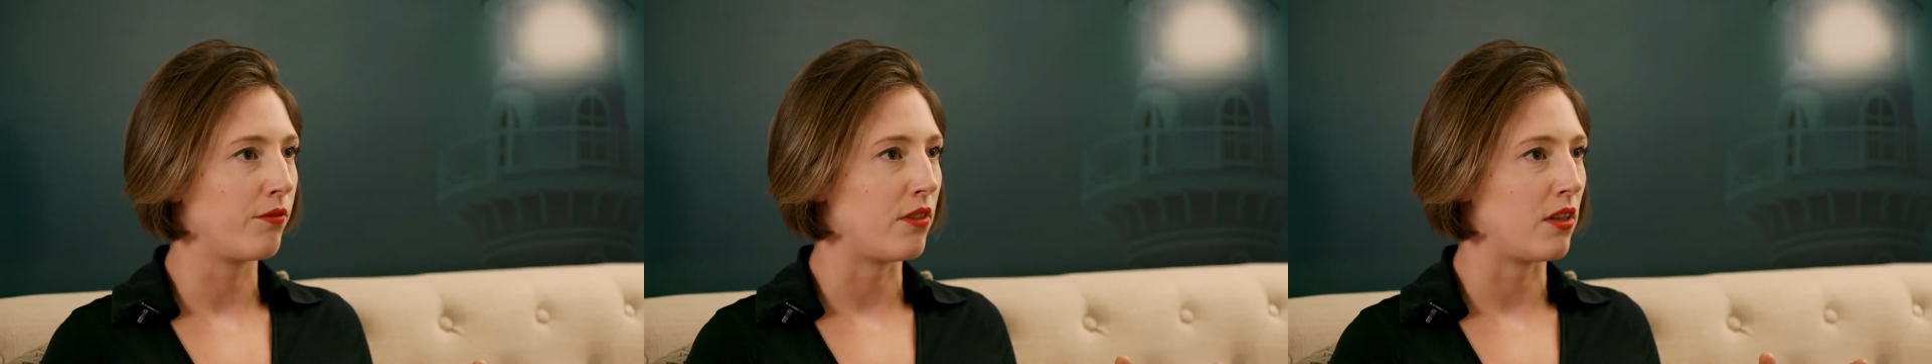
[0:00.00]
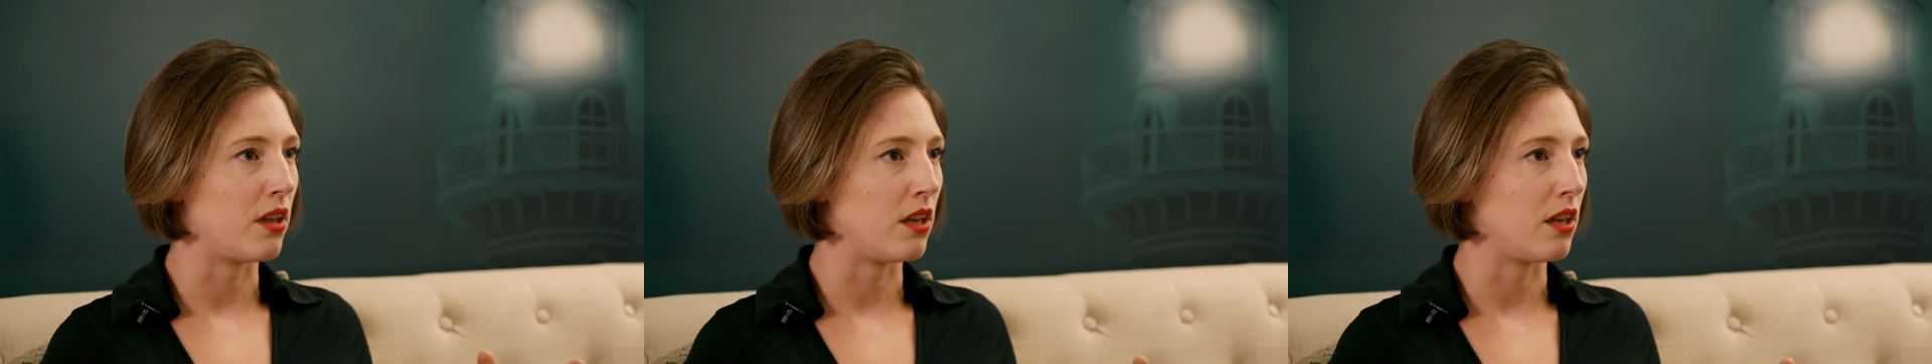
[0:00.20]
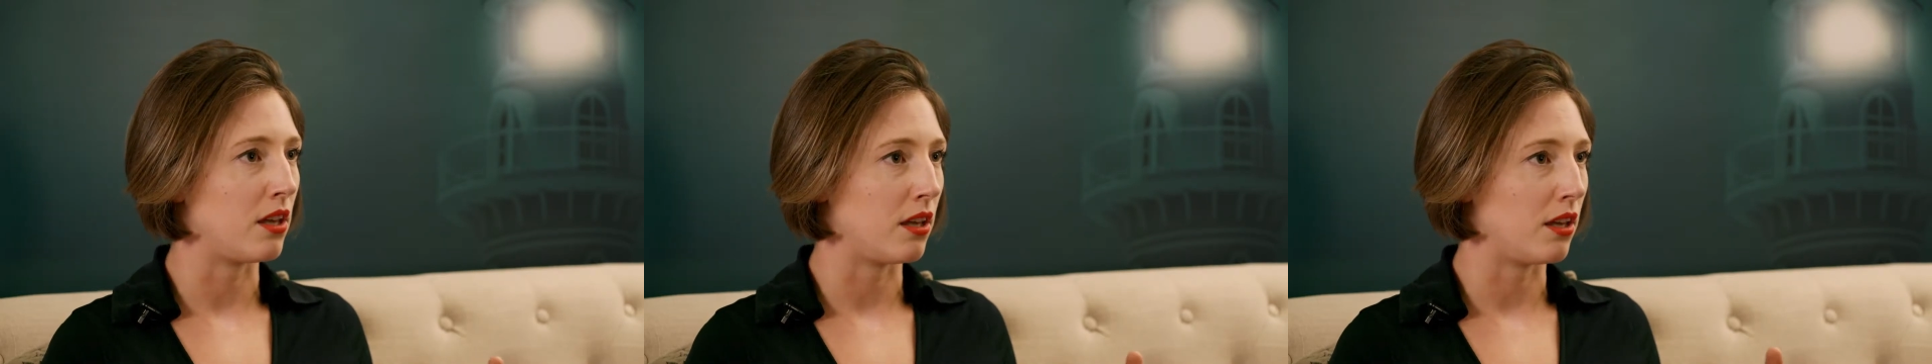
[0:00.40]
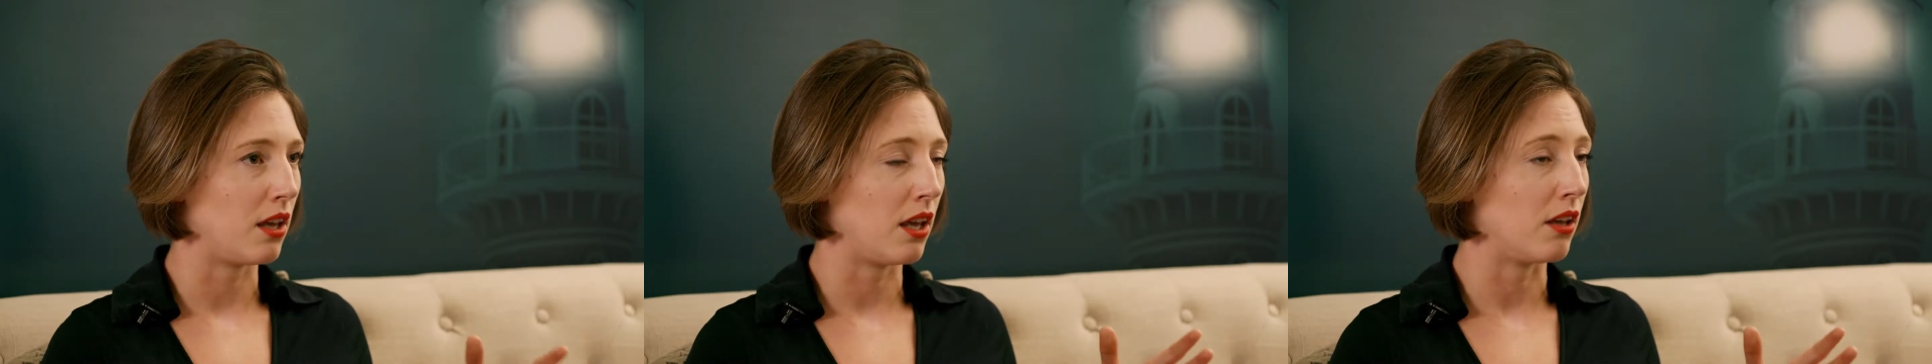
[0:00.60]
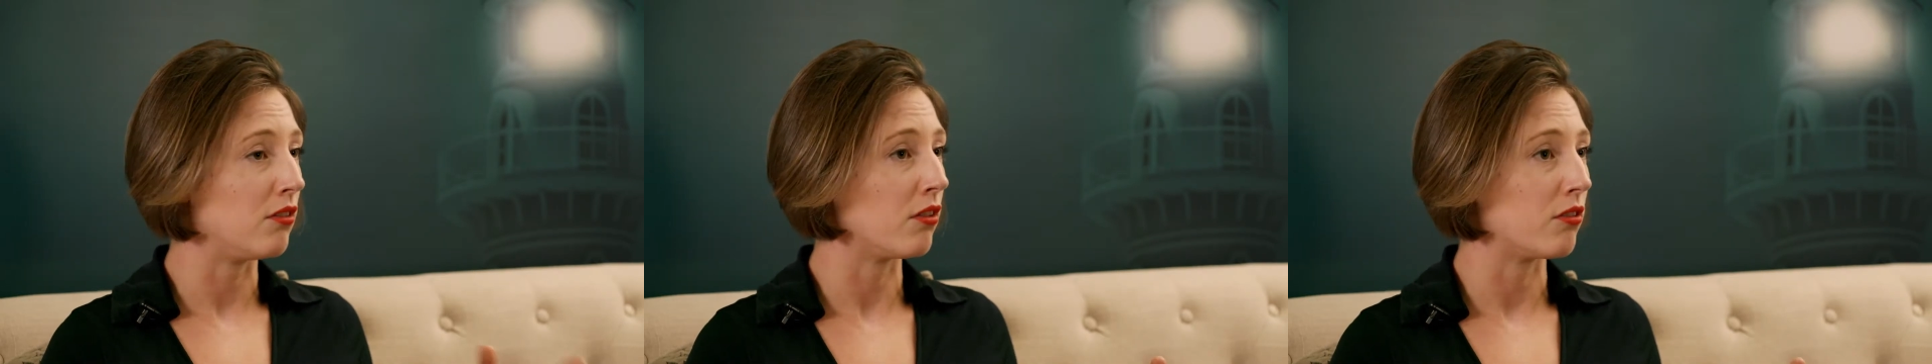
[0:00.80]
the
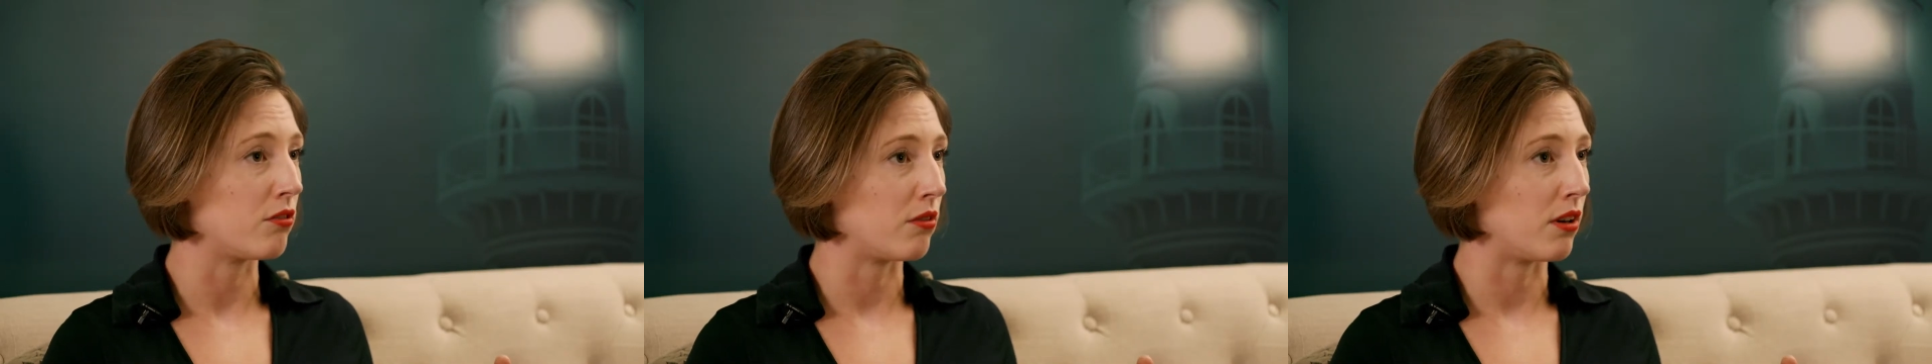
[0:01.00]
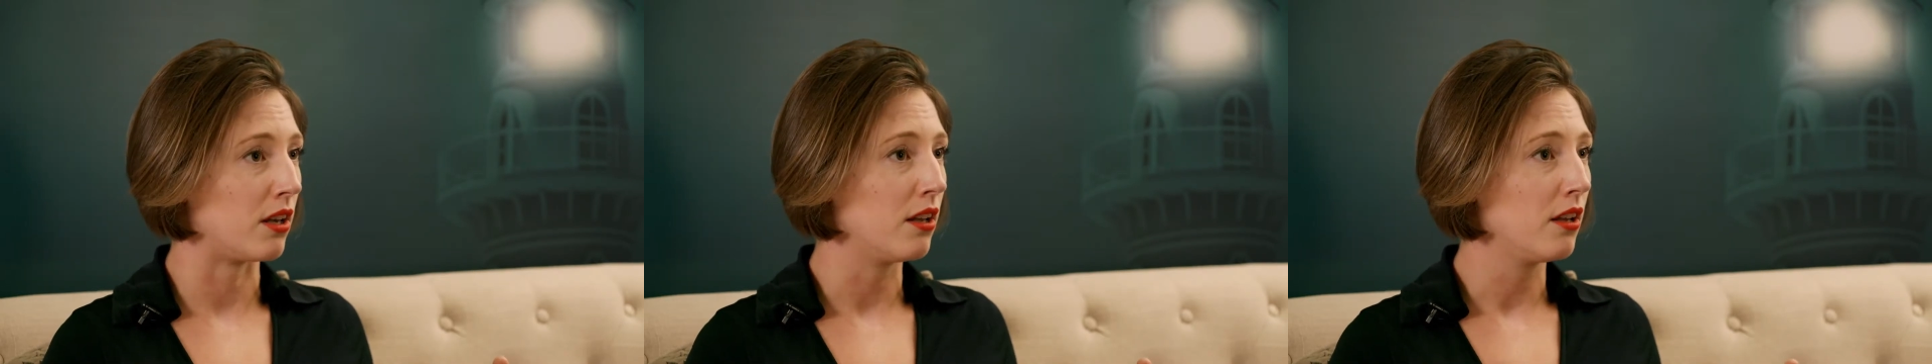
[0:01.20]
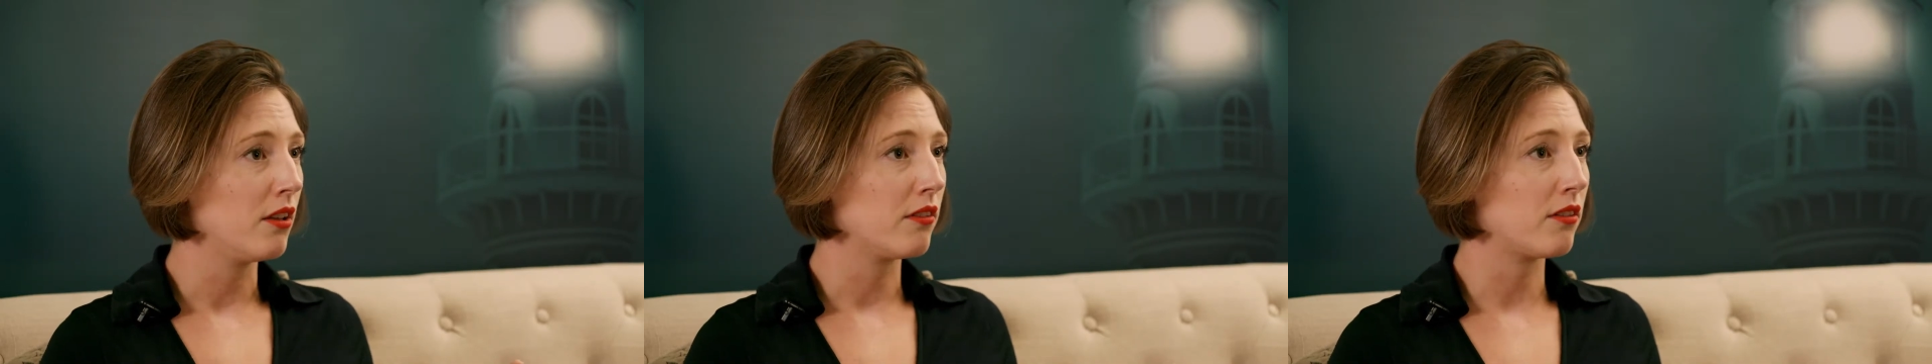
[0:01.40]
industry.